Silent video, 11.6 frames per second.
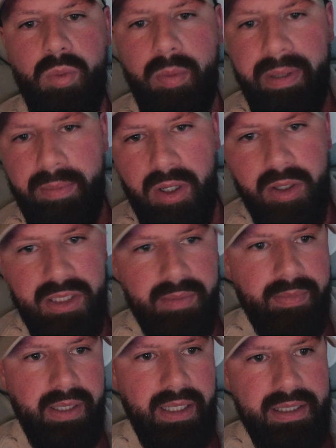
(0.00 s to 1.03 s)
what people are
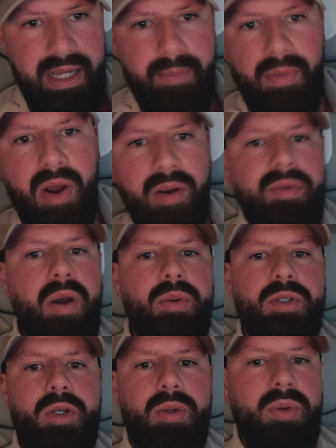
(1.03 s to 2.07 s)
asking me, they say, Mark, if I
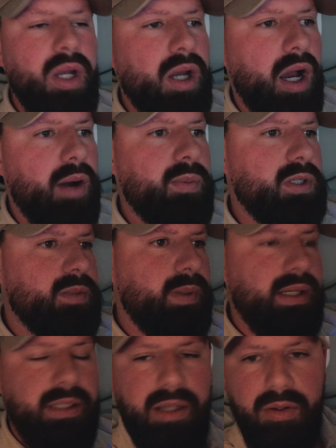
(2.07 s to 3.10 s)
was you, I would just be,
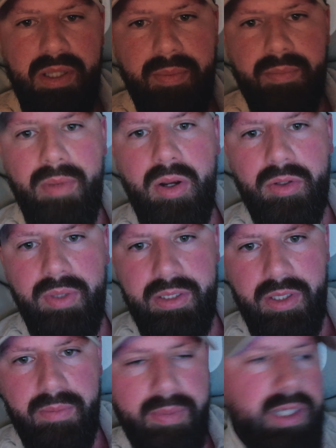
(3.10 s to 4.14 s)
you know, sipping
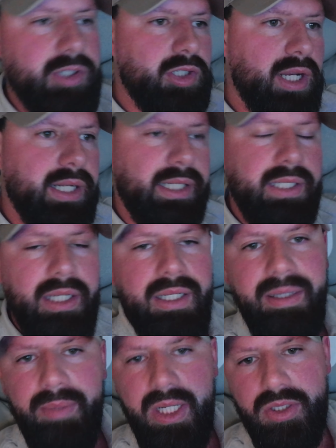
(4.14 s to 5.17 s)
margaritas on the beach, chilling.
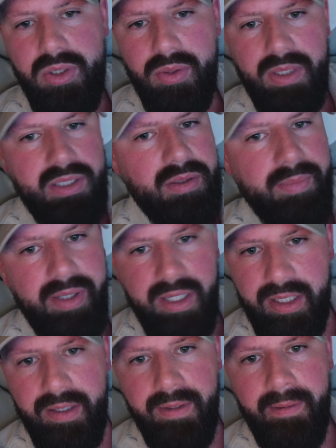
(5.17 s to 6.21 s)
Yeah, but that's you, that's not
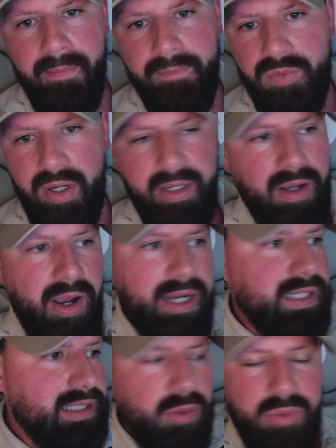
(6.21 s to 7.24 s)
me, right? I
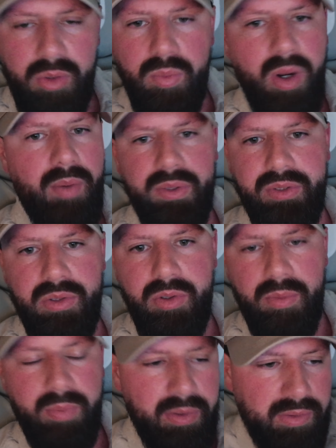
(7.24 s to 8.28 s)
can still do what I want to
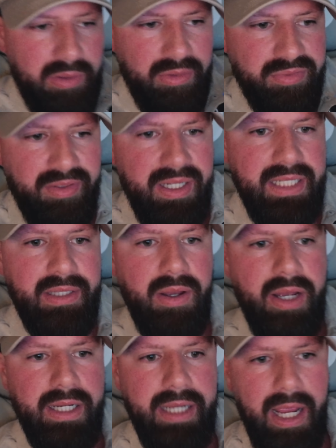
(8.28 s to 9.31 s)
do, but the feeling that
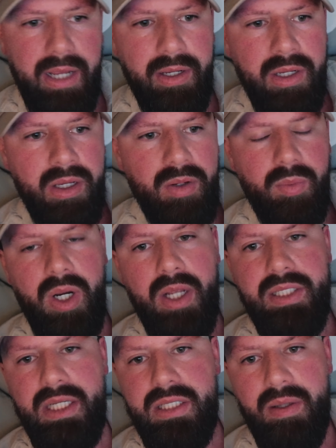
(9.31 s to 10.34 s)
I get when I
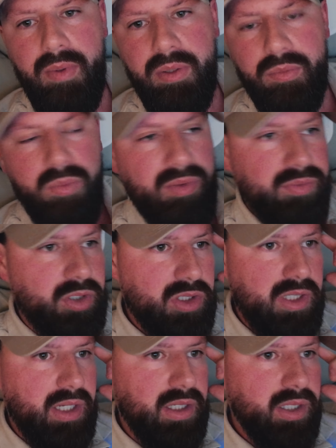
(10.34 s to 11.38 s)
see someone with
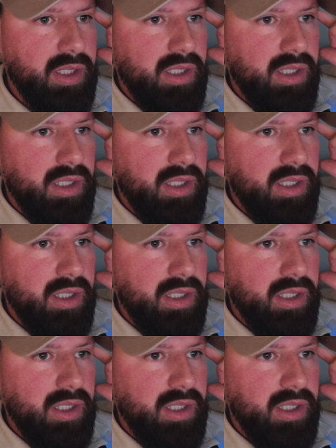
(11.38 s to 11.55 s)
just a